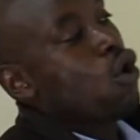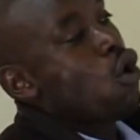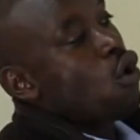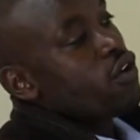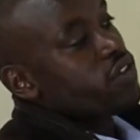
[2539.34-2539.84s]

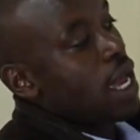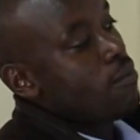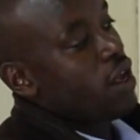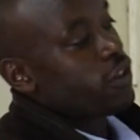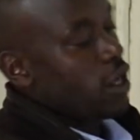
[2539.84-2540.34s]
or
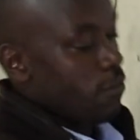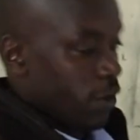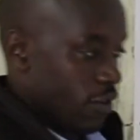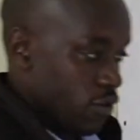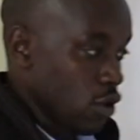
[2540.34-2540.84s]
somewhere,
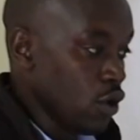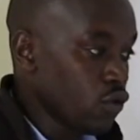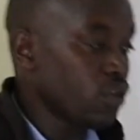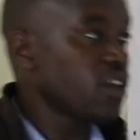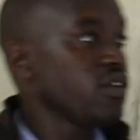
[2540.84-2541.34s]
someplace.
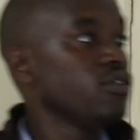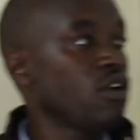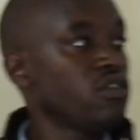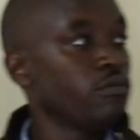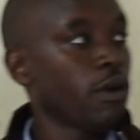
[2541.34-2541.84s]
So that's
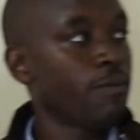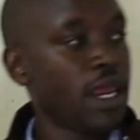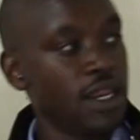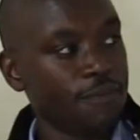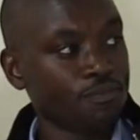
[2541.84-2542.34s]
instruction
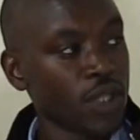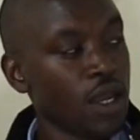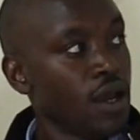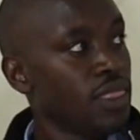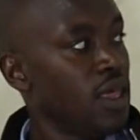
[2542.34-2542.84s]
pipelining.
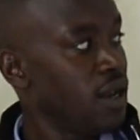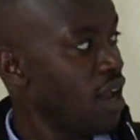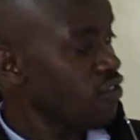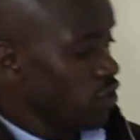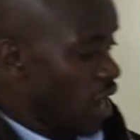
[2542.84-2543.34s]
Then
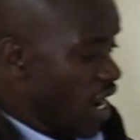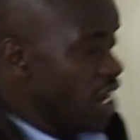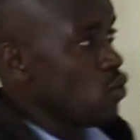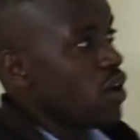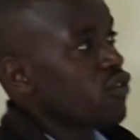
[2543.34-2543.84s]
lastly,
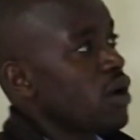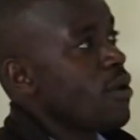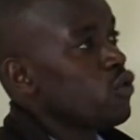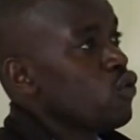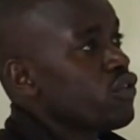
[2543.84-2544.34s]
again, we are talking
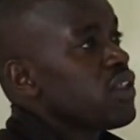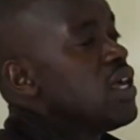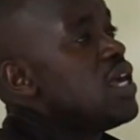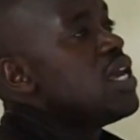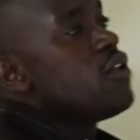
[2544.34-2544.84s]
about what?
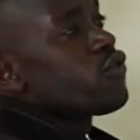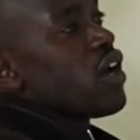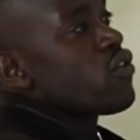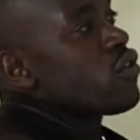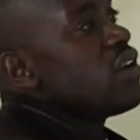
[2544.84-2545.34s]

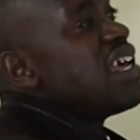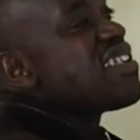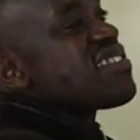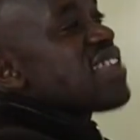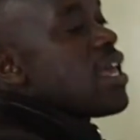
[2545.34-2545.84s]
Instruction
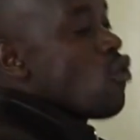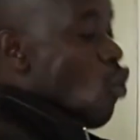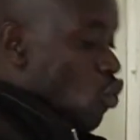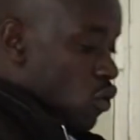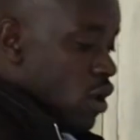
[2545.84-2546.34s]

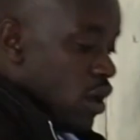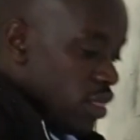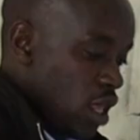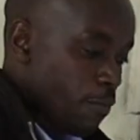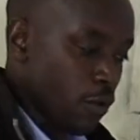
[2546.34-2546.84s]
cycle.
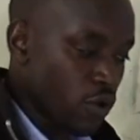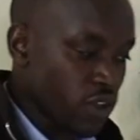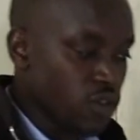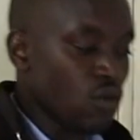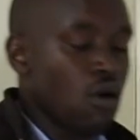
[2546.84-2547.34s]
The
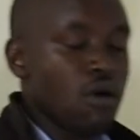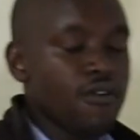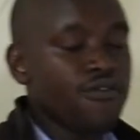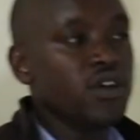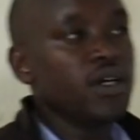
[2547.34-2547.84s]
process
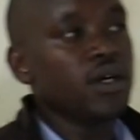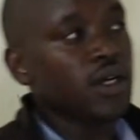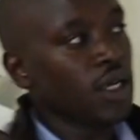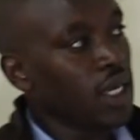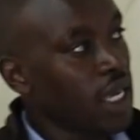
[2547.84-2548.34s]
of
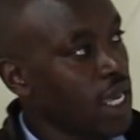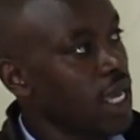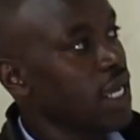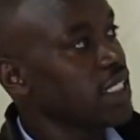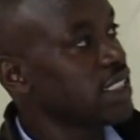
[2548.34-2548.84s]

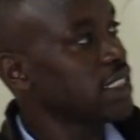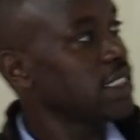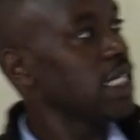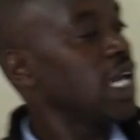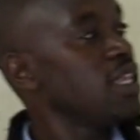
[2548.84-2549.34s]

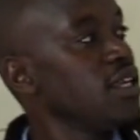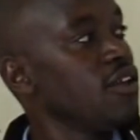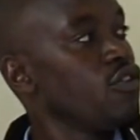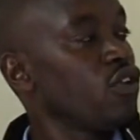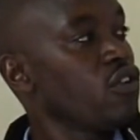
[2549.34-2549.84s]
getting
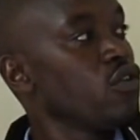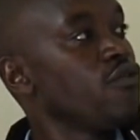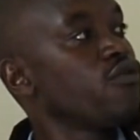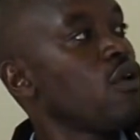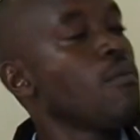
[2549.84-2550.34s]
the instruction
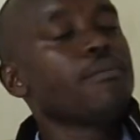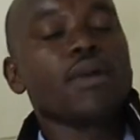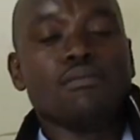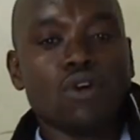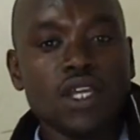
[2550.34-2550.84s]
from
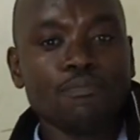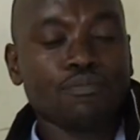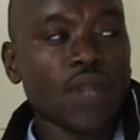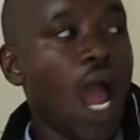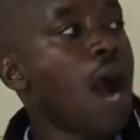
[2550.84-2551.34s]
memory
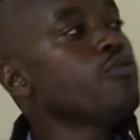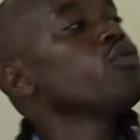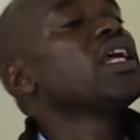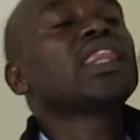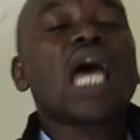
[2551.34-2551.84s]
up
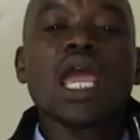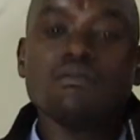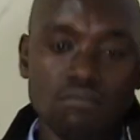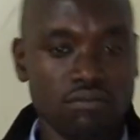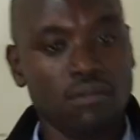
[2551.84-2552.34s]
to the
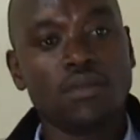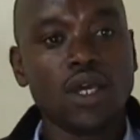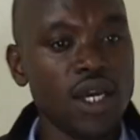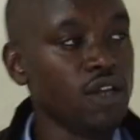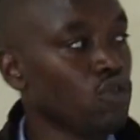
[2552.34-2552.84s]
time
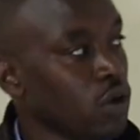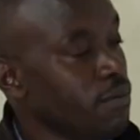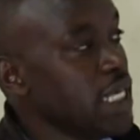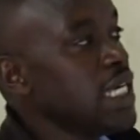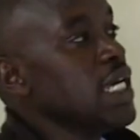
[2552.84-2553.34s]
it will
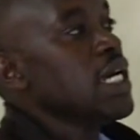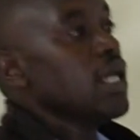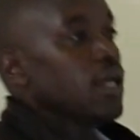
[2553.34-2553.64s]
be